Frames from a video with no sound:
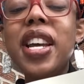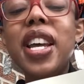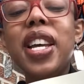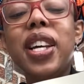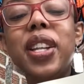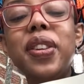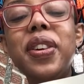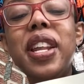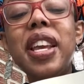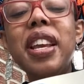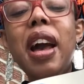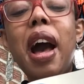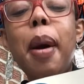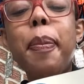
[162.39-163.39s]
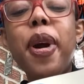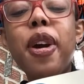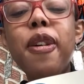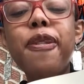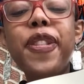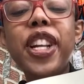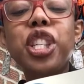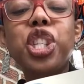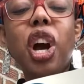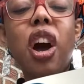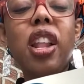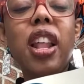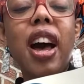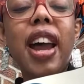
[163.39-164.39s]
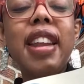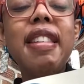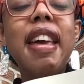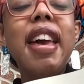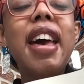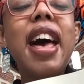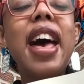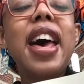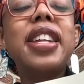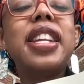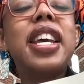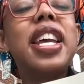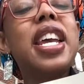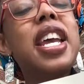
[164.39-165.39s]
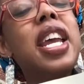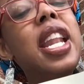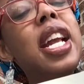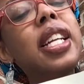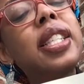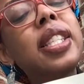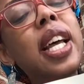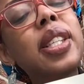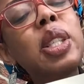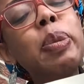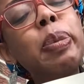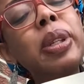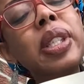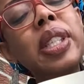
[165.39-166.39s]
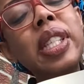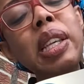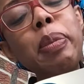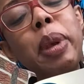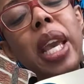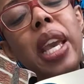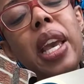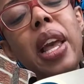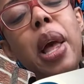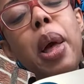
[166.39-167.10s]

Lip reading: including a perfect jawline and inaccessible seeming,